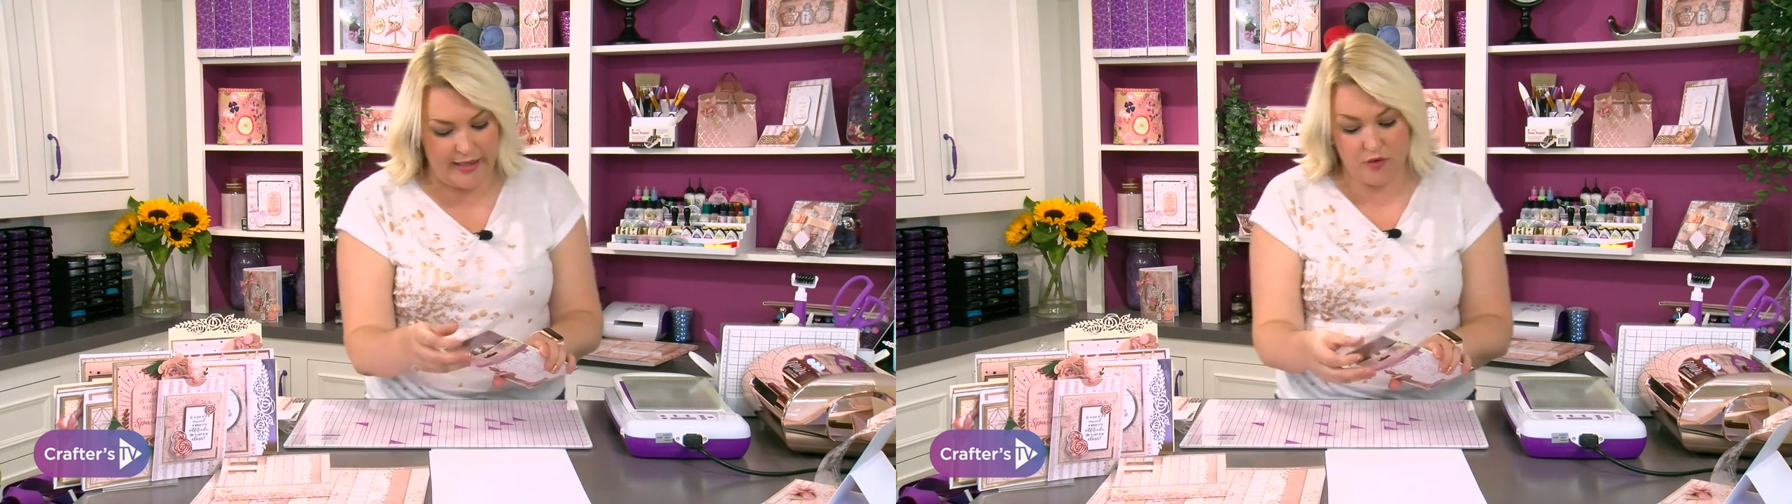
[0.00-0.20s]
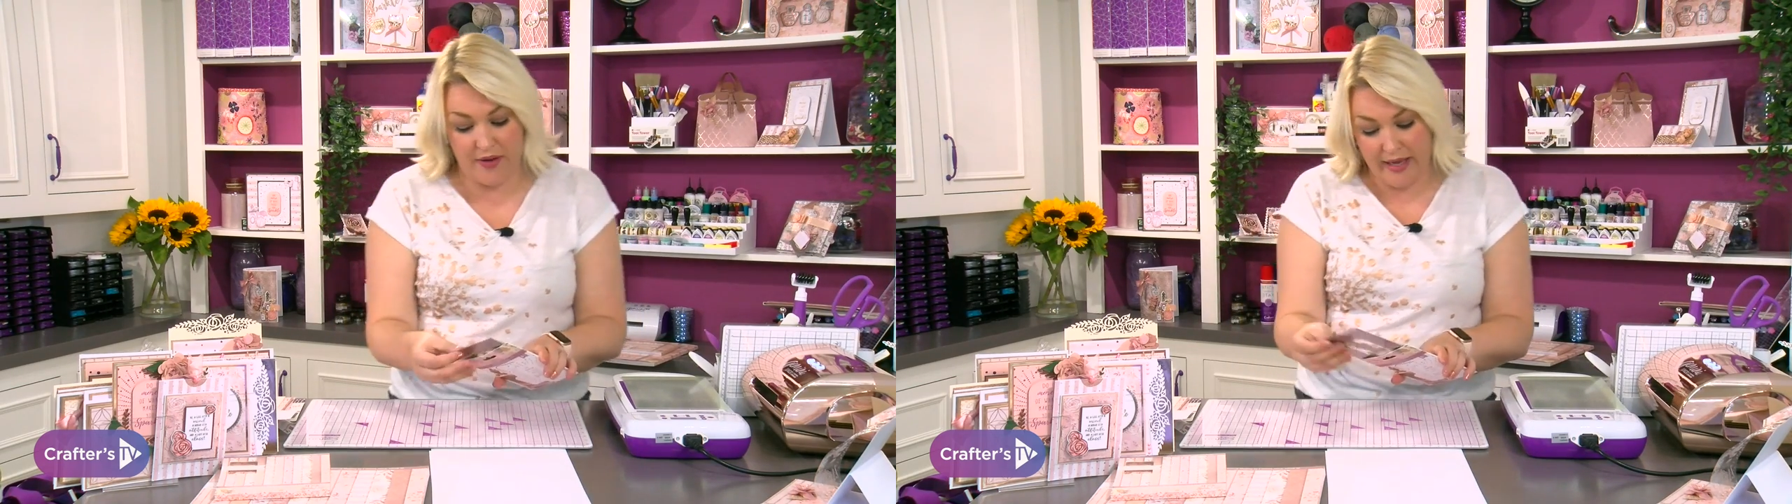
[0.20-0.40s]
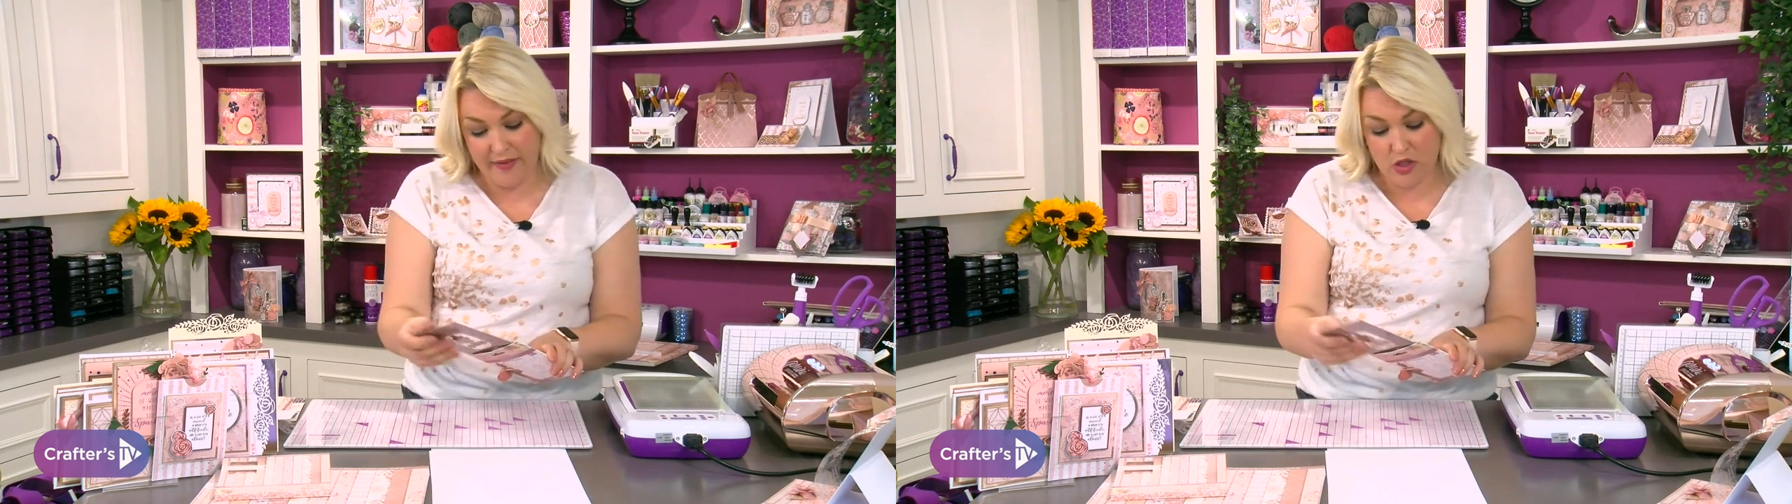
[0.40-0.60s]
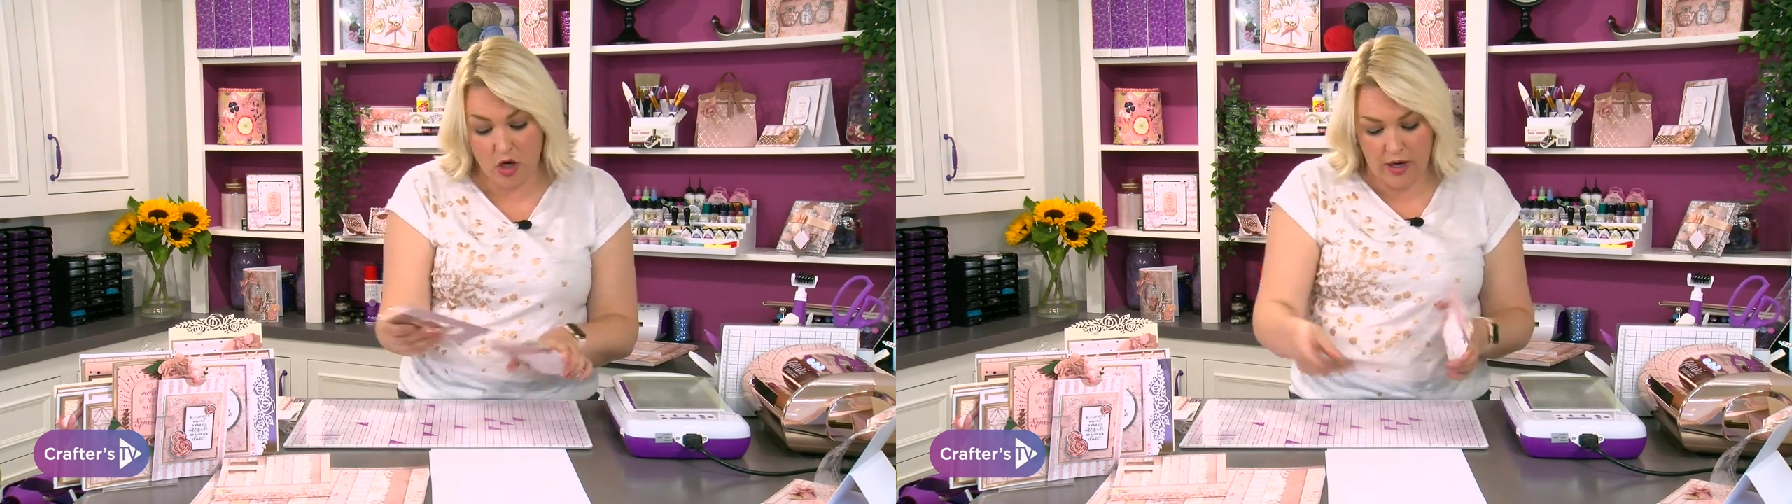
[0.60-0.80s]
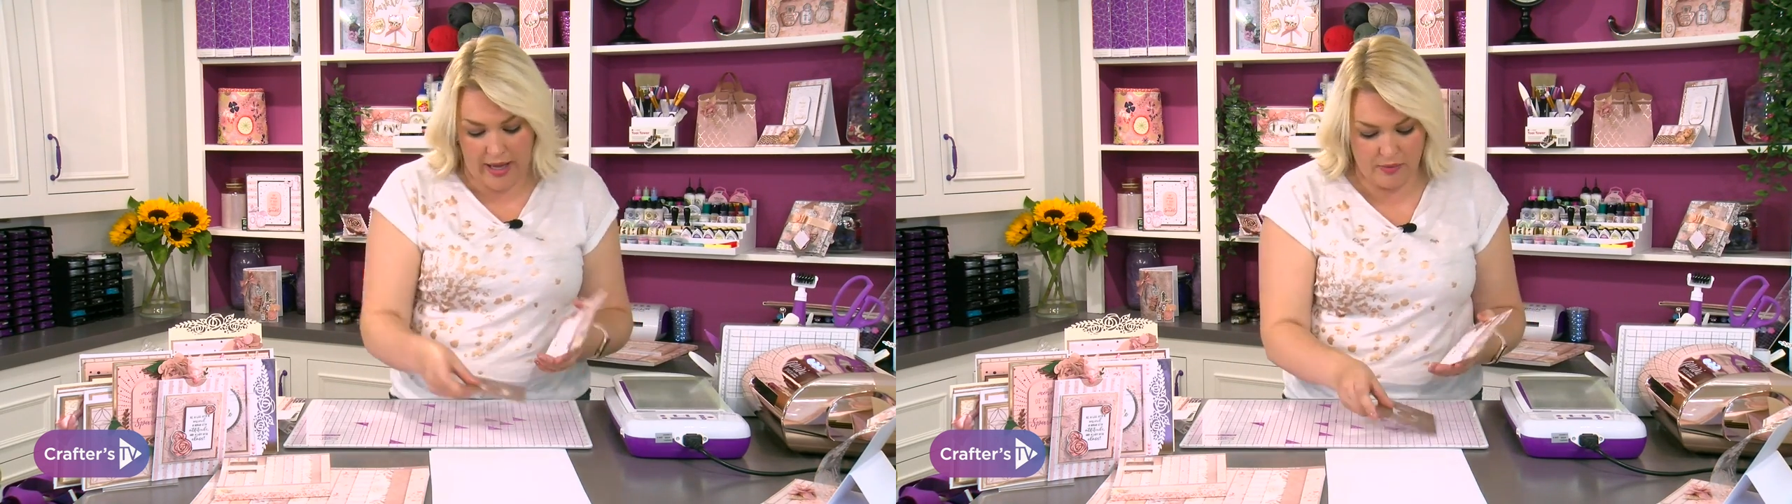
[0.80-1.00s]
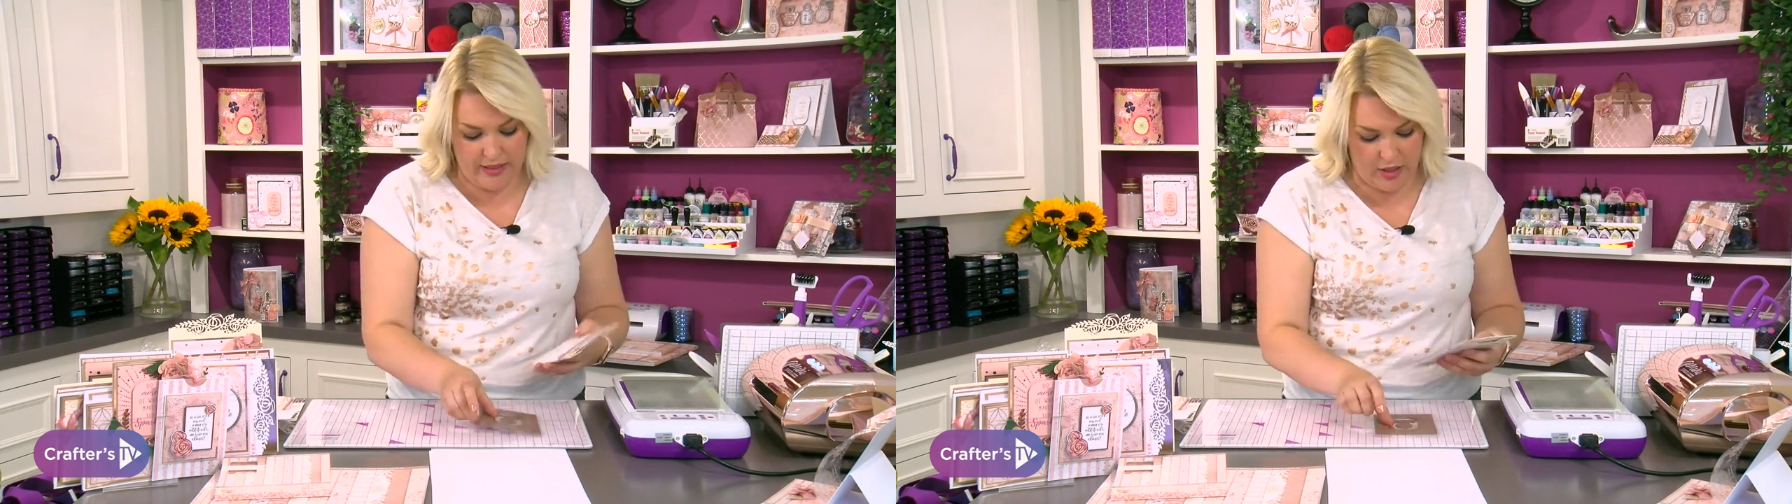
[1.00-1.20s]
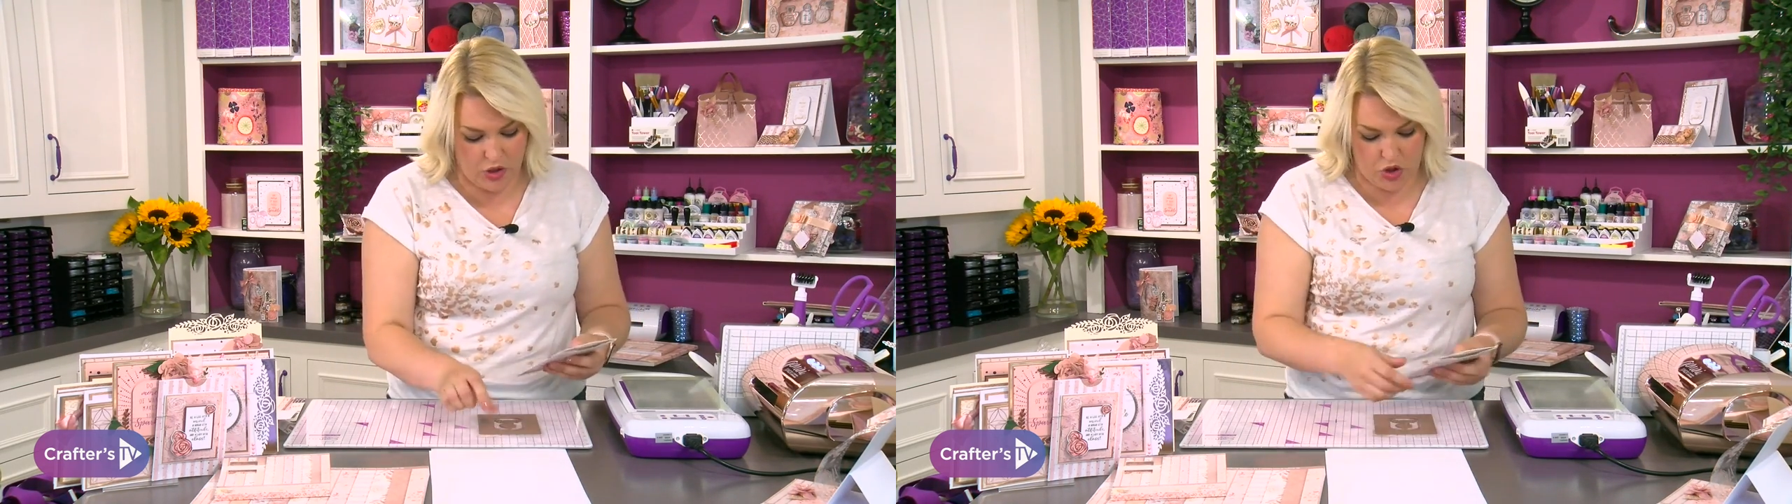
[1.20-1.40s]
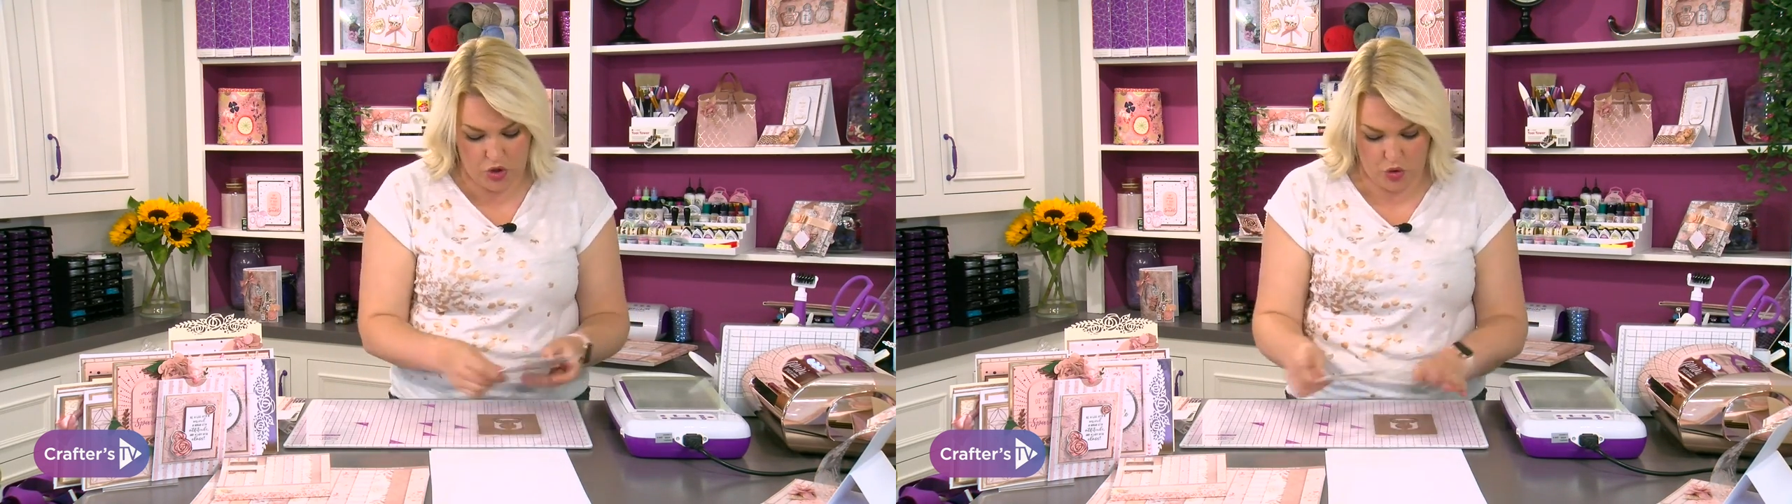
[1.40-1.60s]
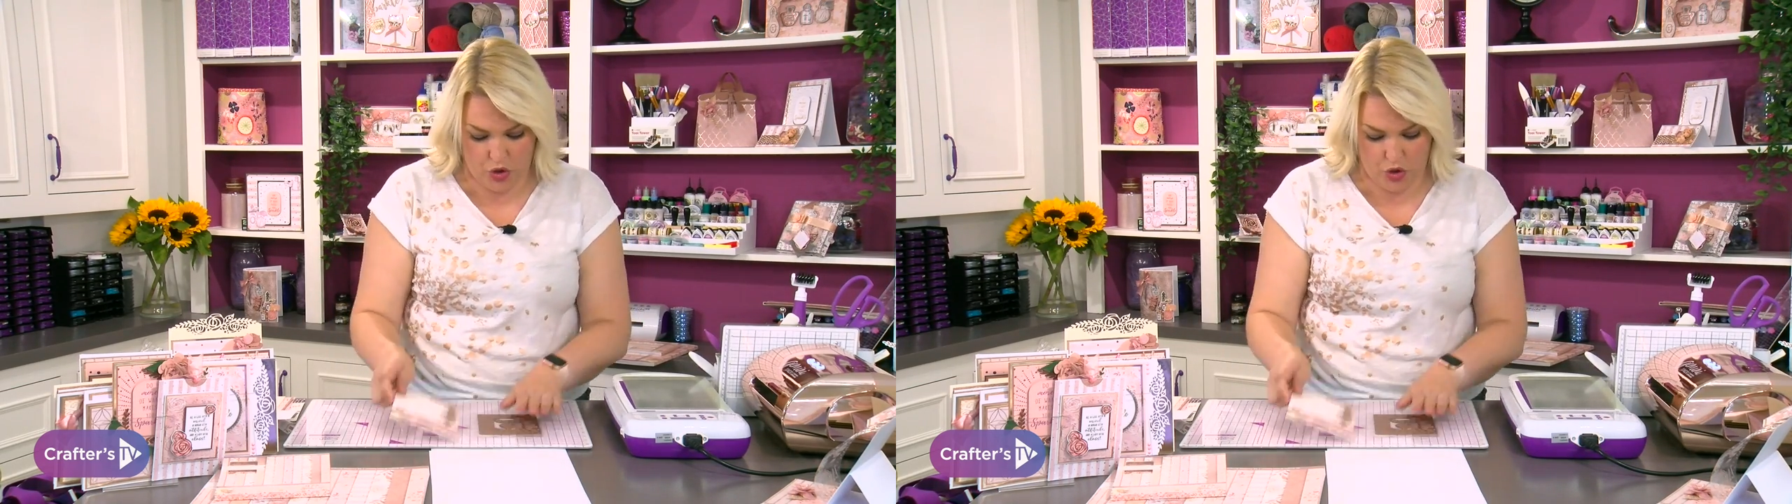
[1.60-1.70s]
So if I get this all out and get it to show